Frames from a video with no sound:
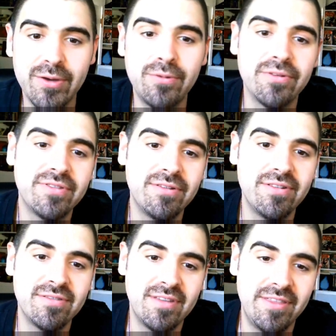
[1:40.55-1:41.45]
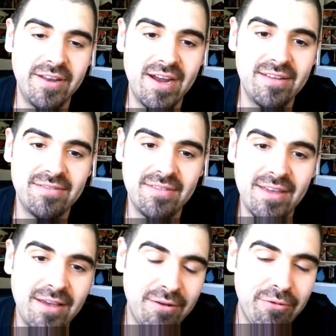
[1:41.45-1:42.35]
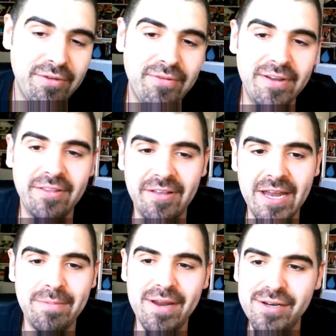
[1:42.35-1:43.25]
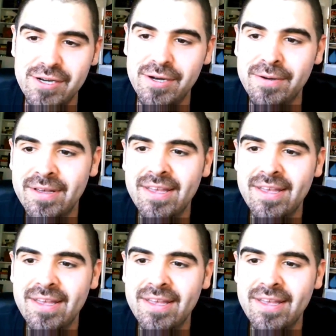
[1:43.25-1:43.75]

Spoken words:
cool series in the 90s. Really fun little animated show.